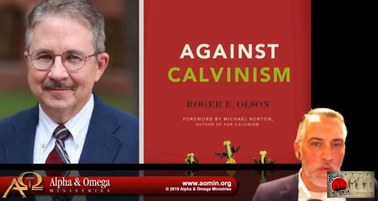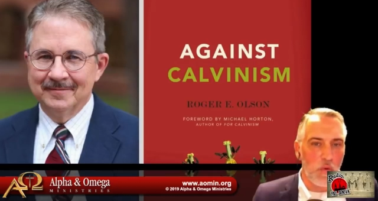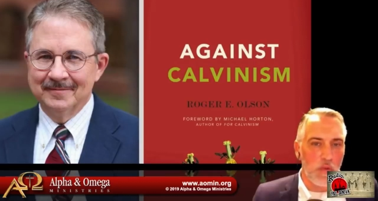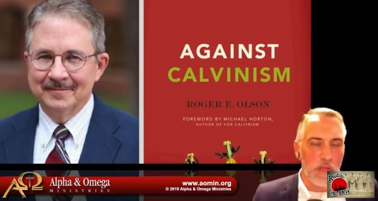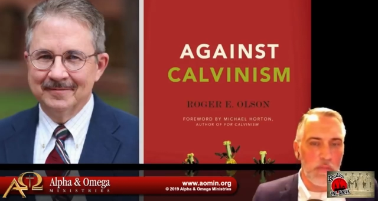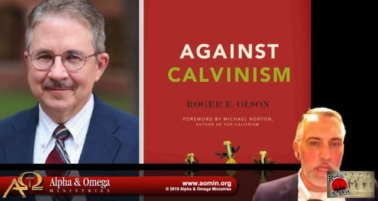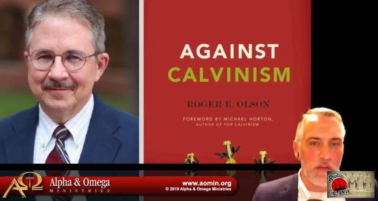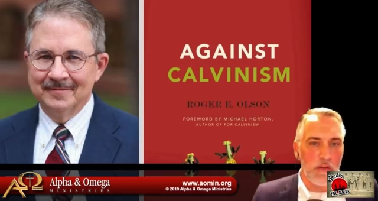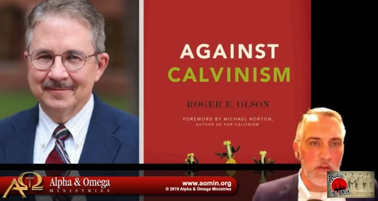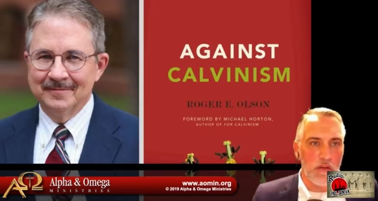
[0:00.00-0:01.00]
Speaker 1: What are they
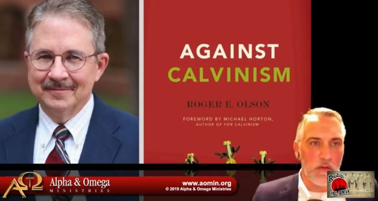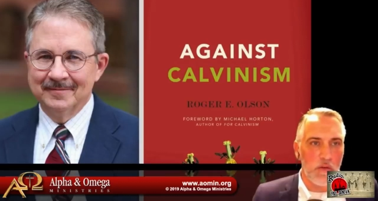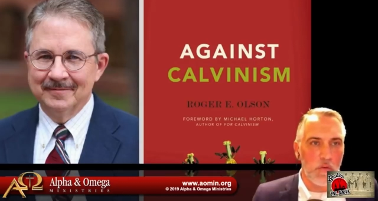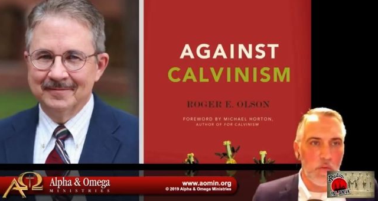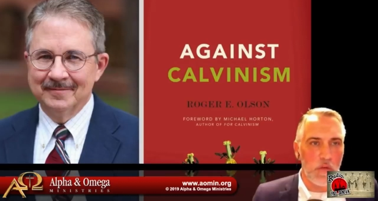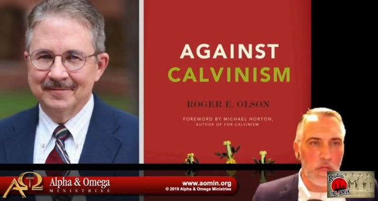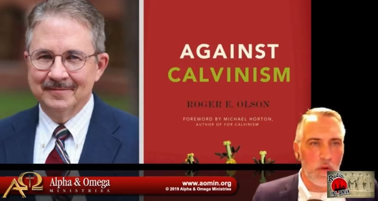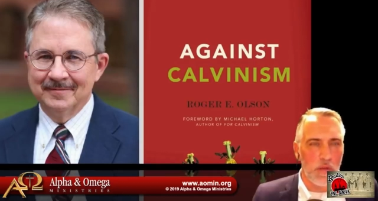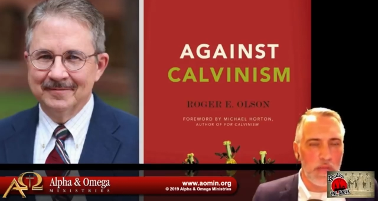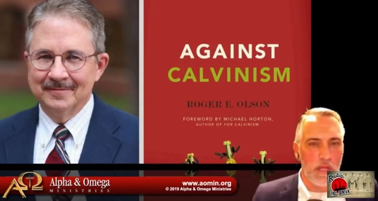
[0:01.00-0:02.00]
being you
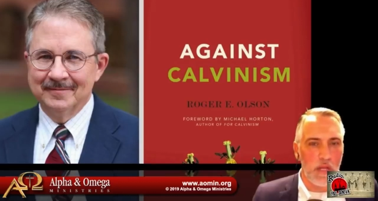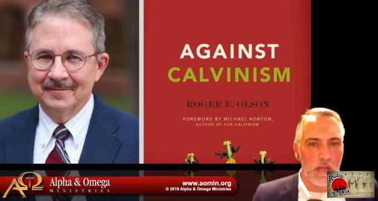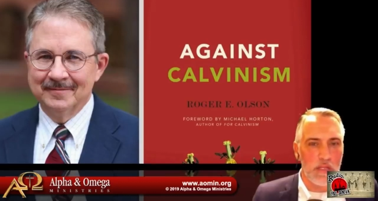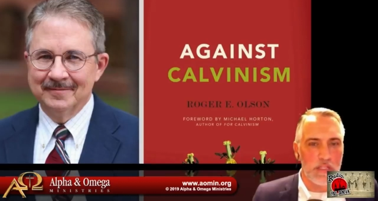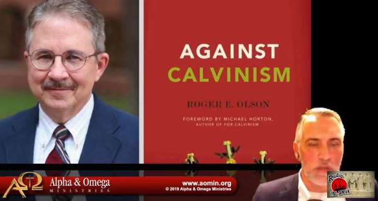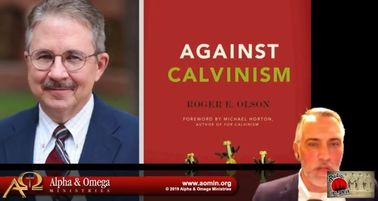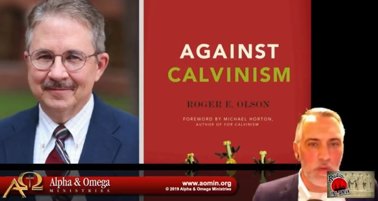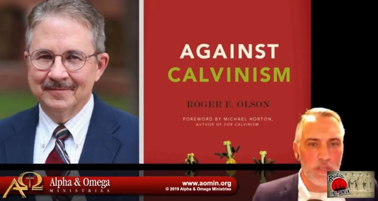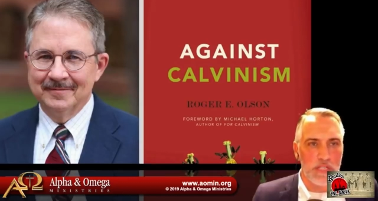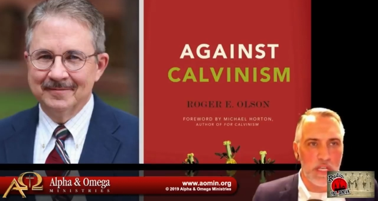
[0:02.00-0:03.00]
know what I mean? So in
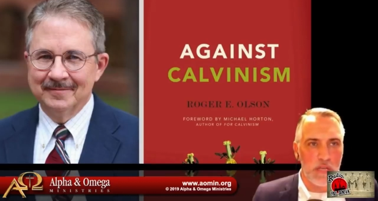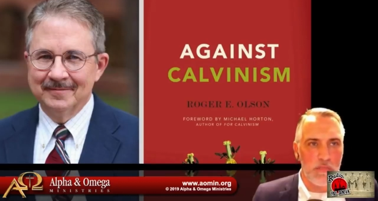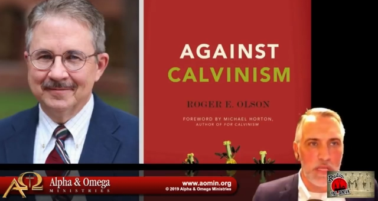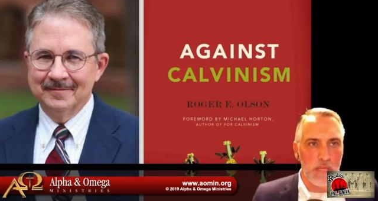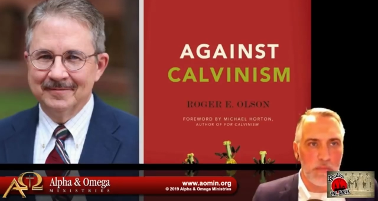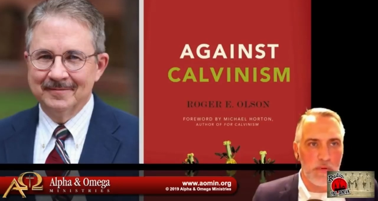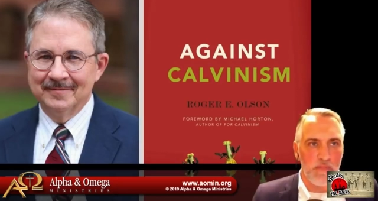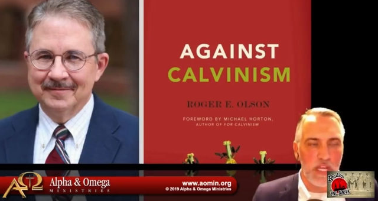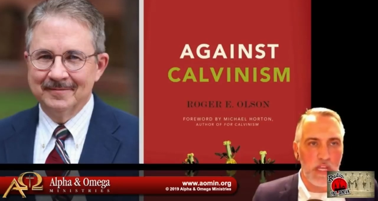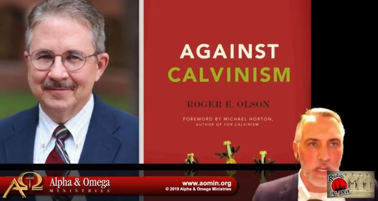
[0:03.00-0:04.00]
other words, they can yeah. be
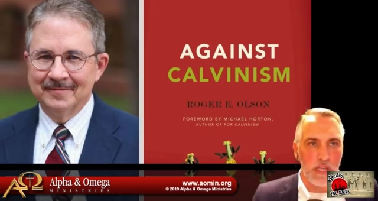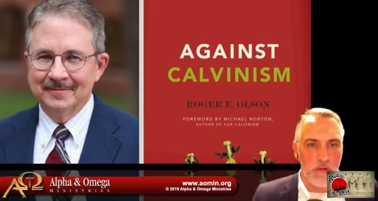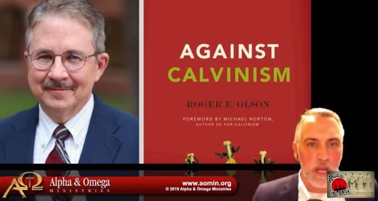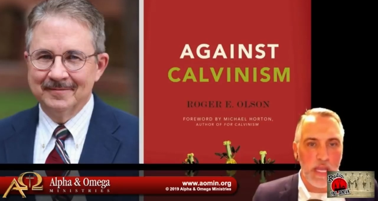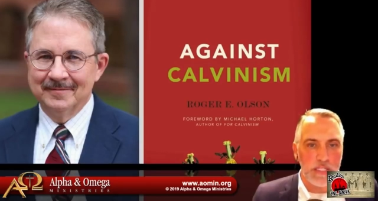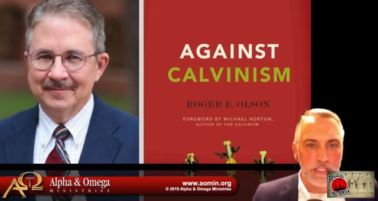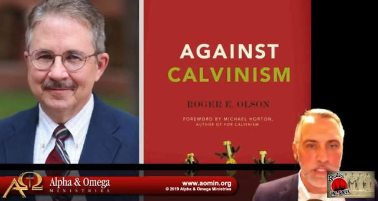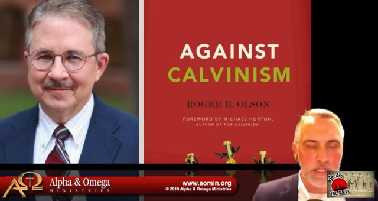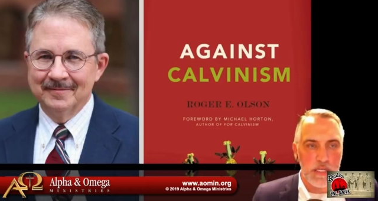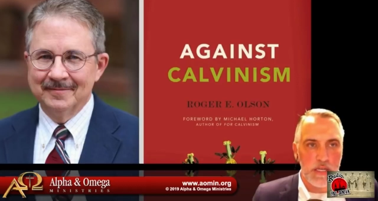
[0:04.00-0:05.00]
preveniently
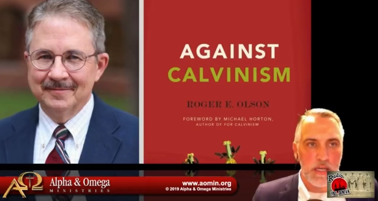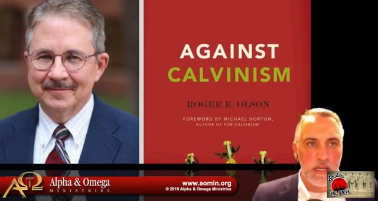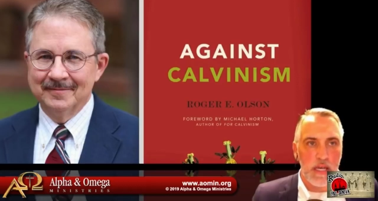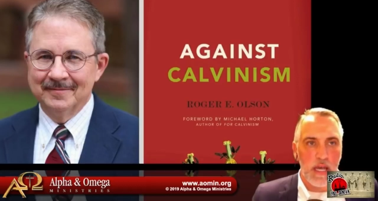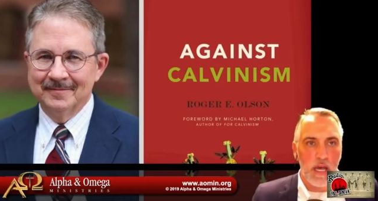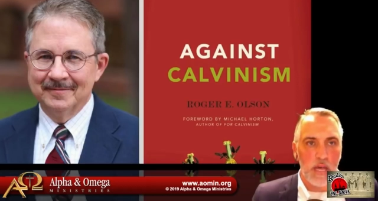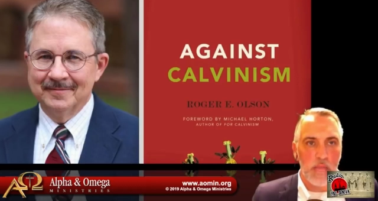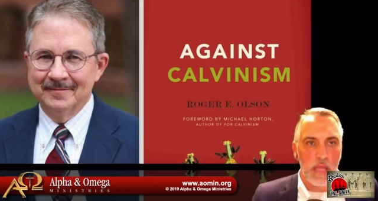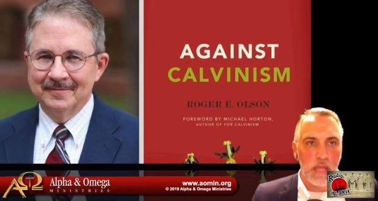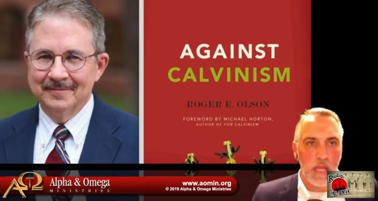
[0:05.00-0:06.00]
graced
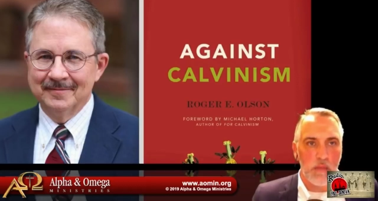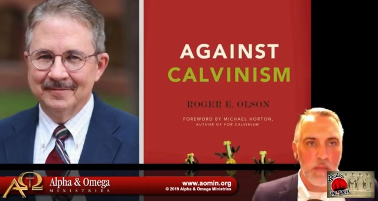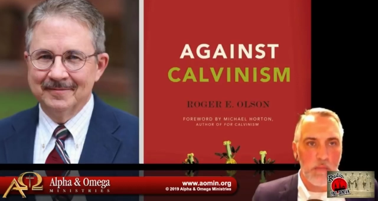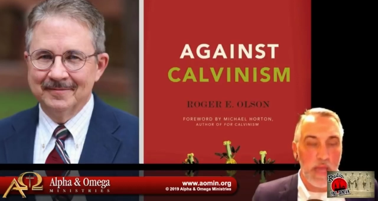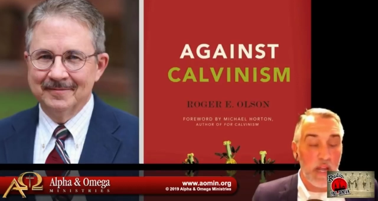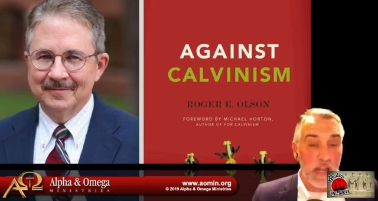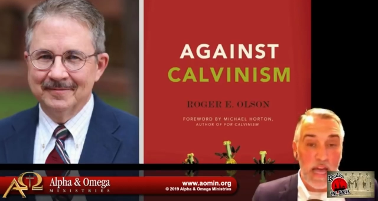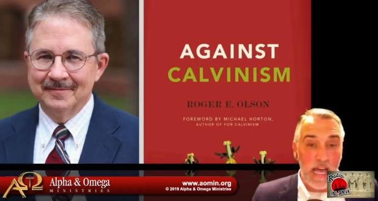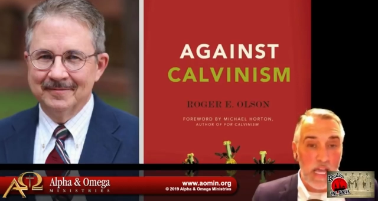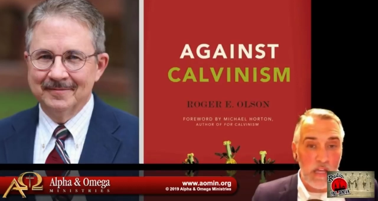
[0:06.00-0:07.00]
um, and and made
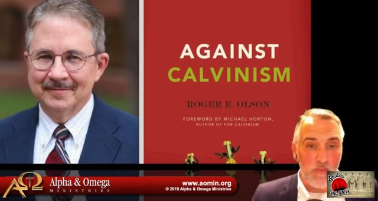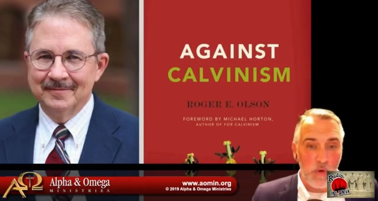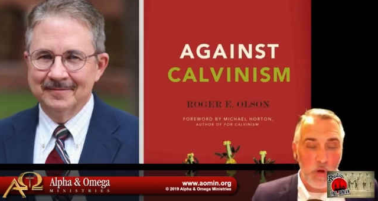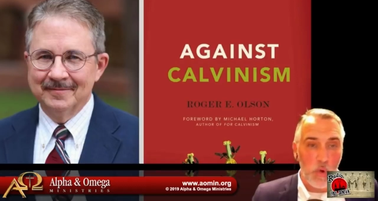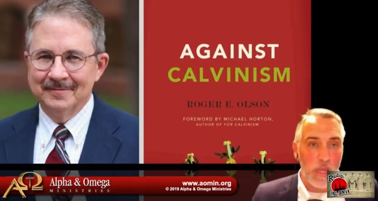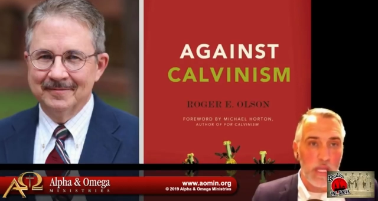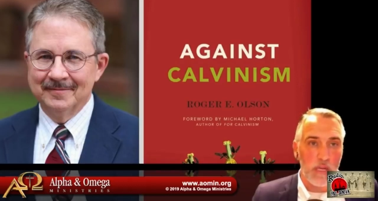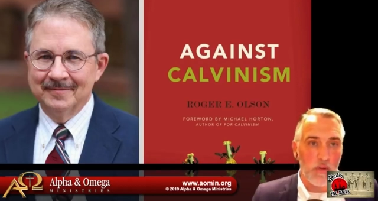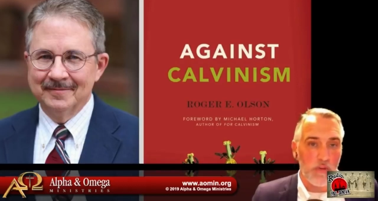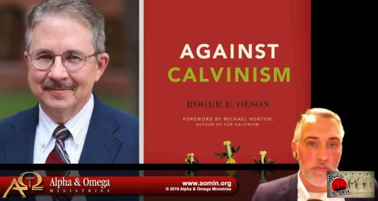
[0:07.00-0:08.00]
alive or
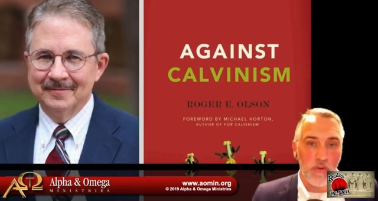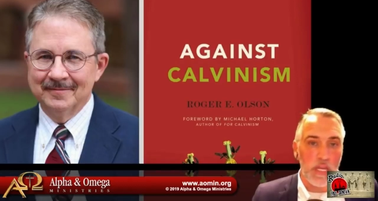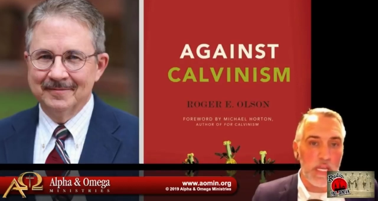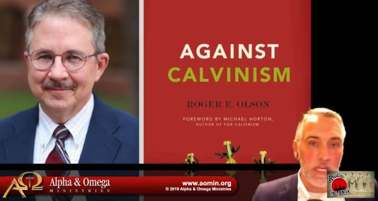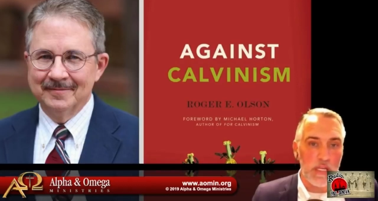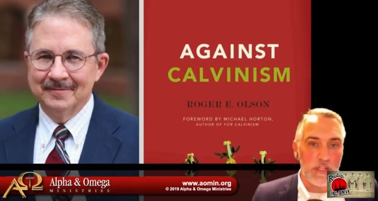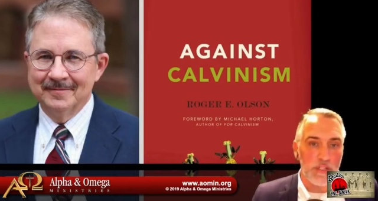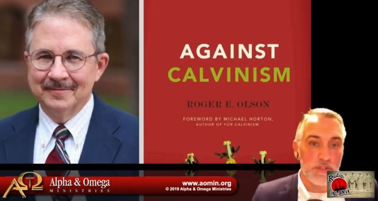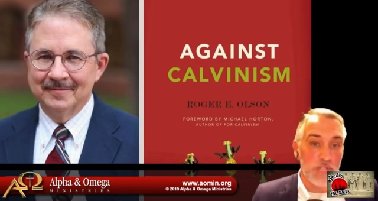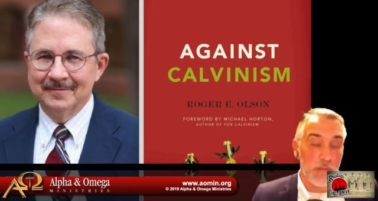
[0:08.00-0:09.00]
quickened or freed
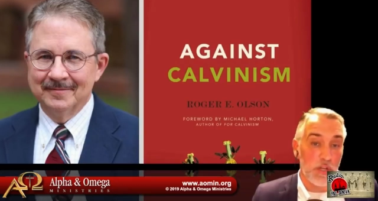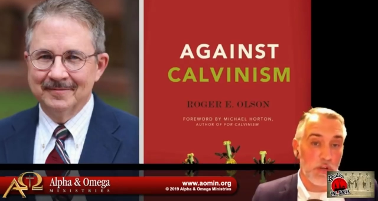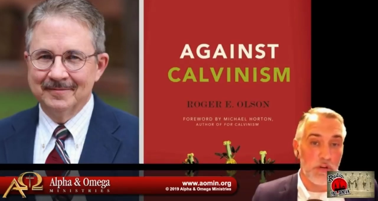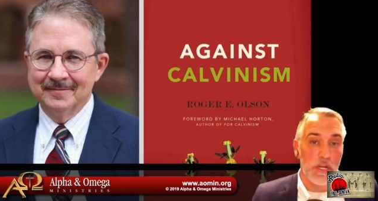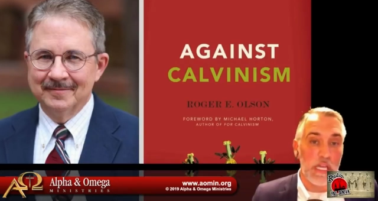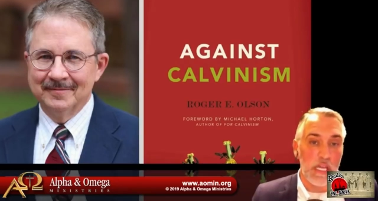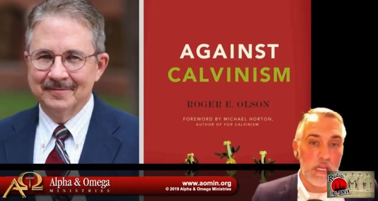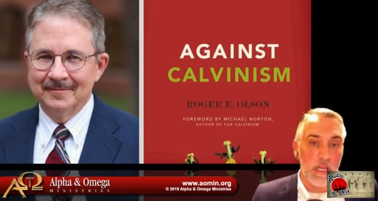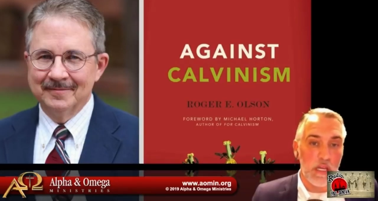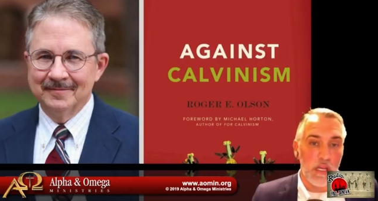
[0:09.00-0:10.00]
to some degree,